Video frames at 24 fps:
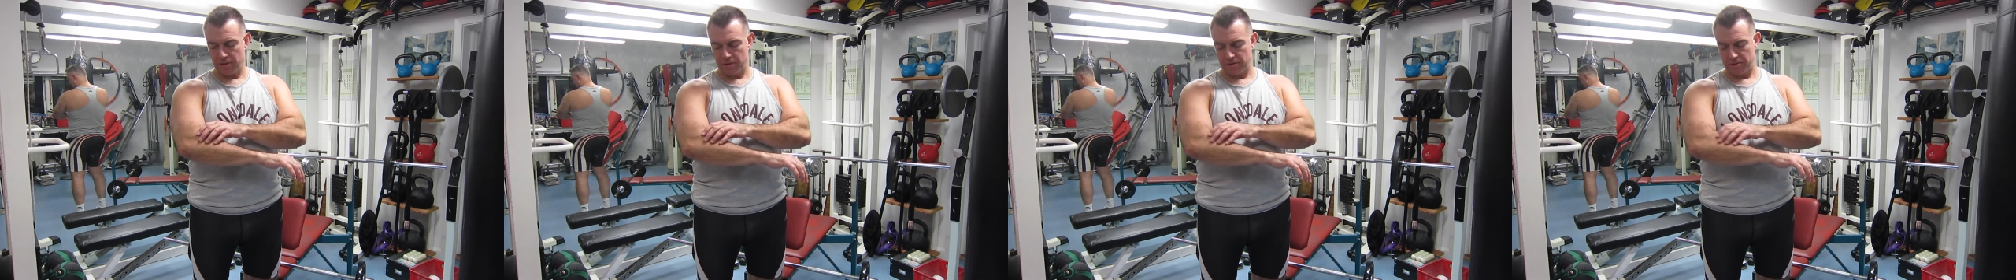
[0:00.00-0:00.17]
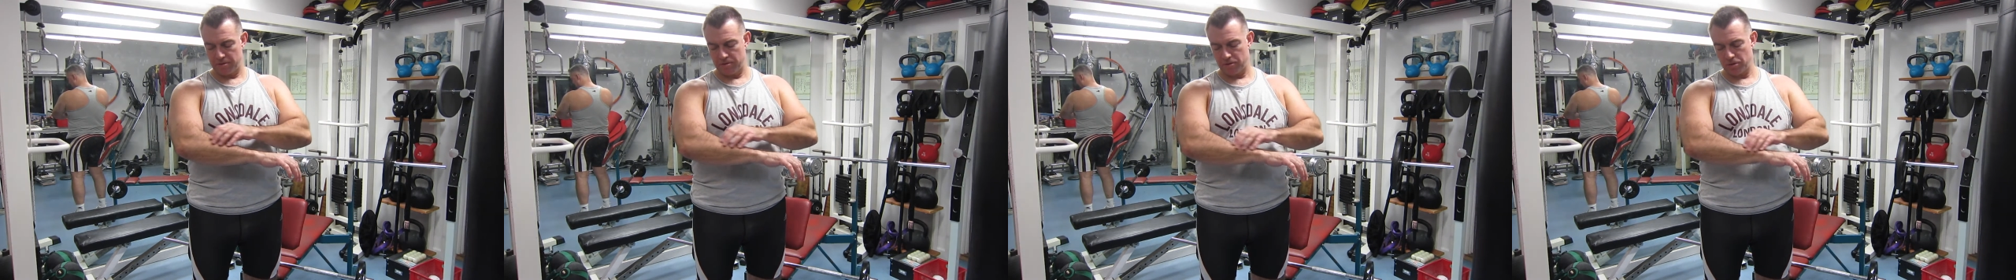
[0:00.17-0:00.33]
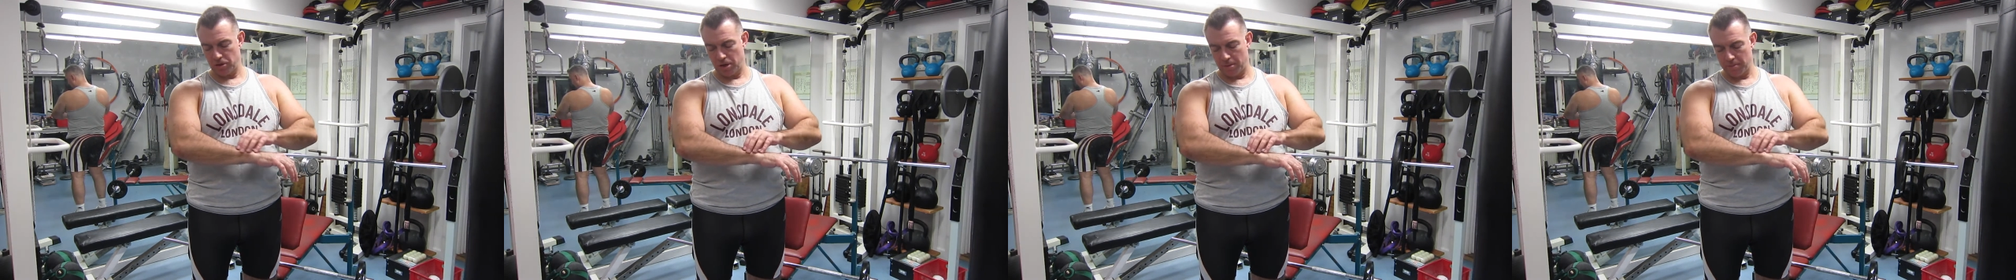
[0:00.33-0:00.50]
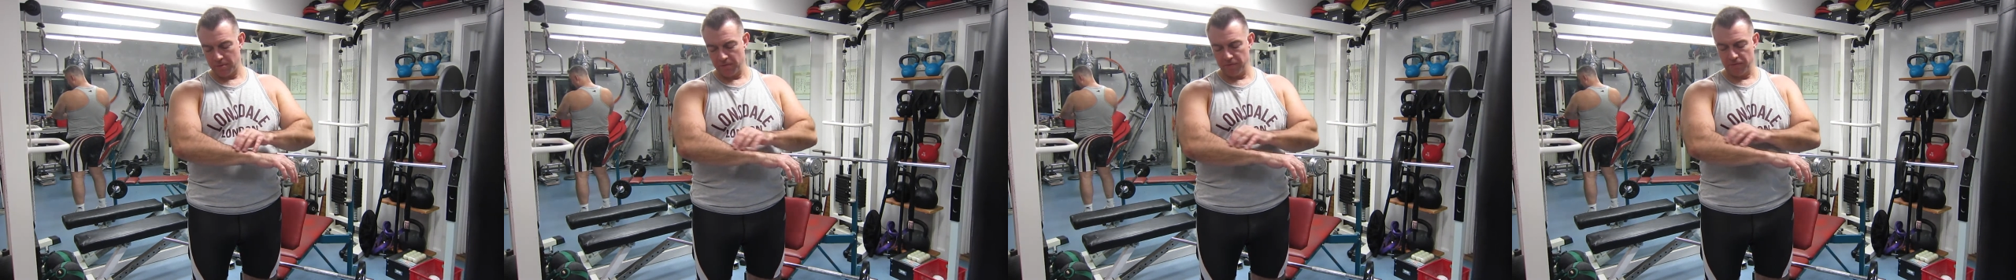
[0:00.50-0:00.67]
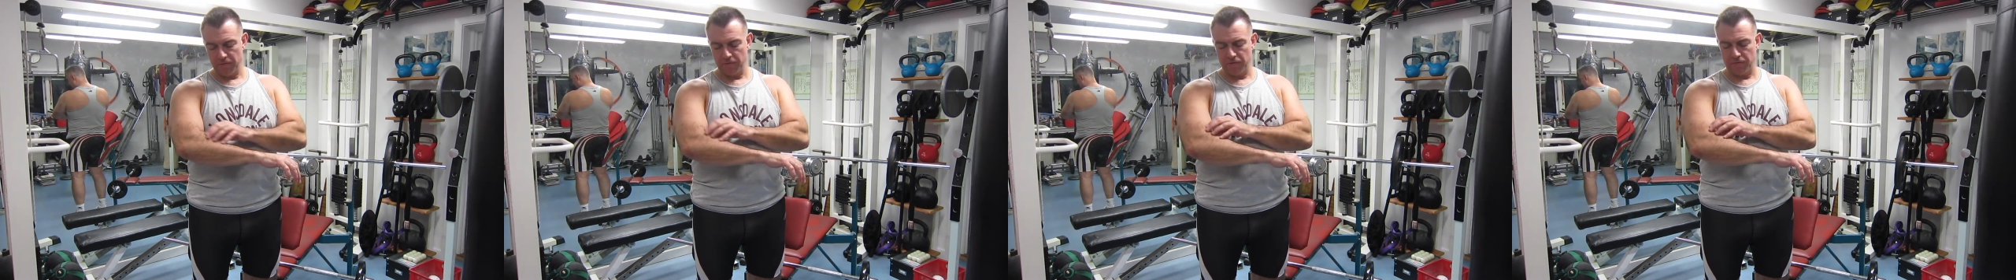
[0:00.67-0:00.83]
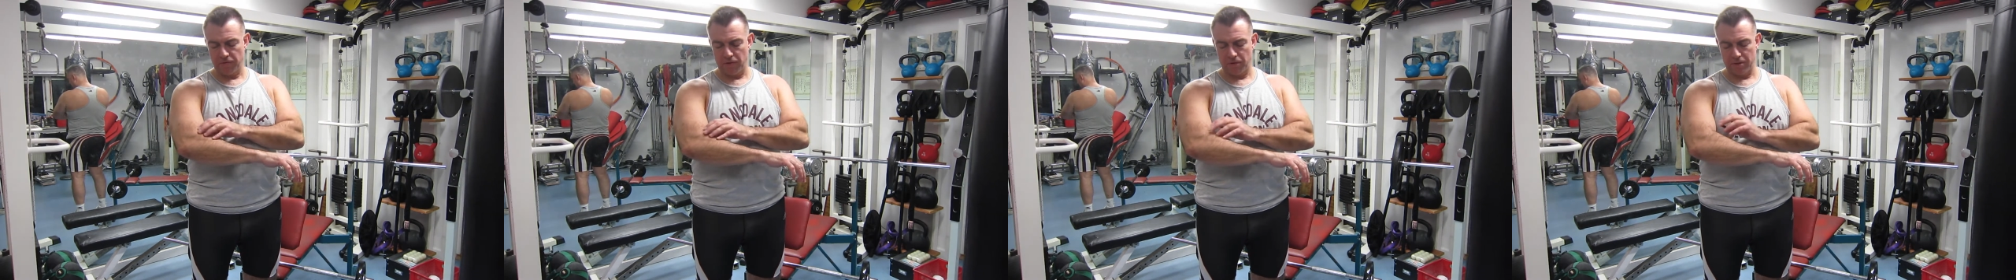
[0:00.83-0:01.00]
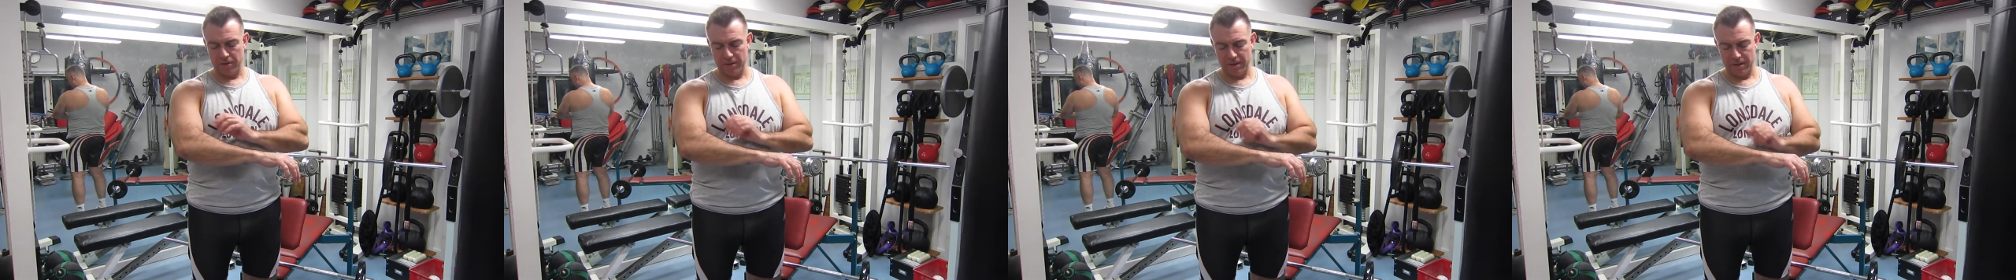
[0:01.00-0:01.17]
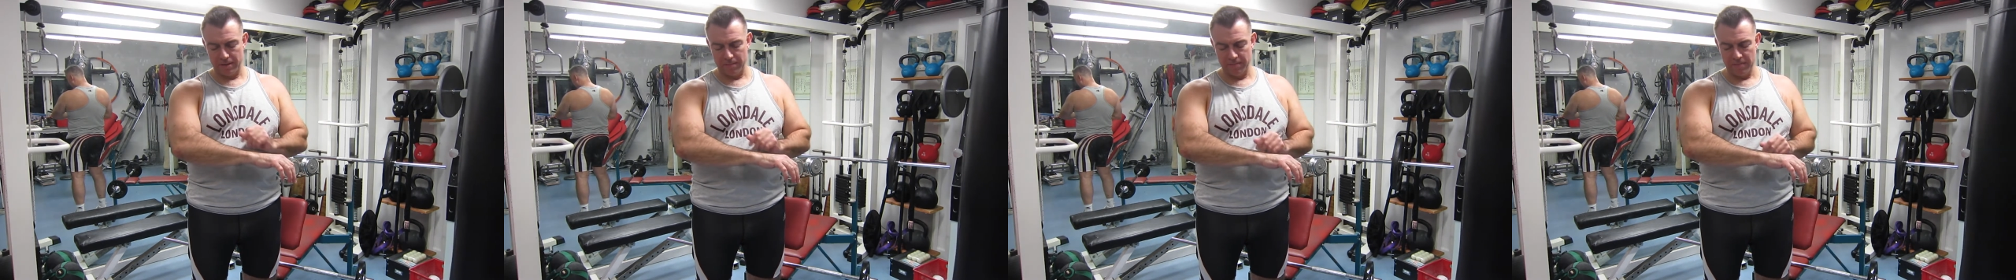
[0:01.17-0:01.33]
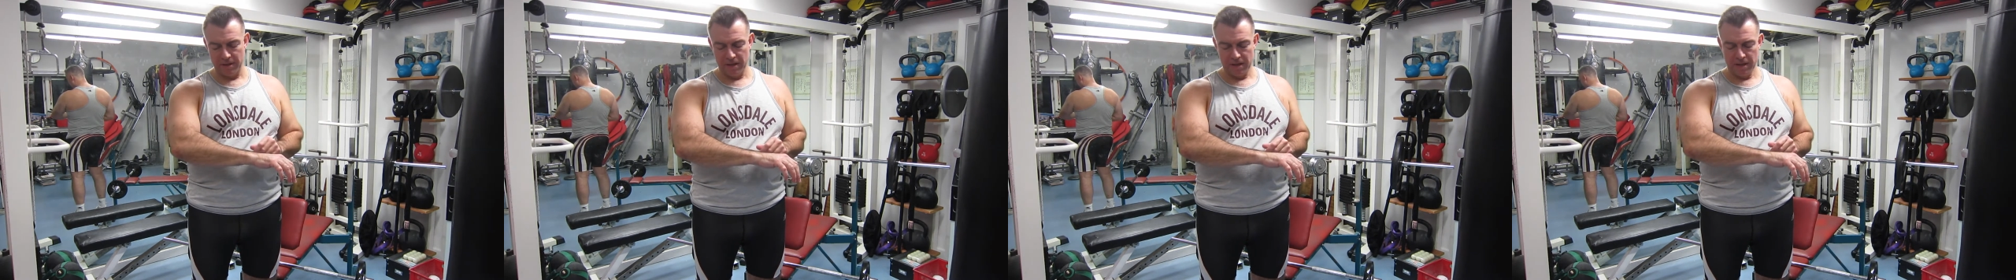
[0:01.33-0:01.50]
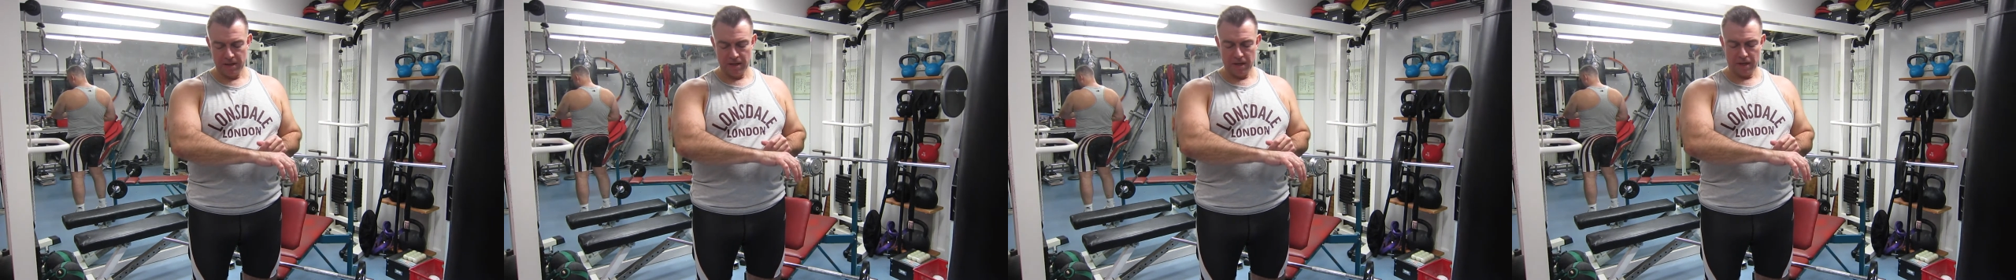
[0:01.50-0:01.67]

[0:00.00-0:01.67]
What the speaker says: on top of the forearm.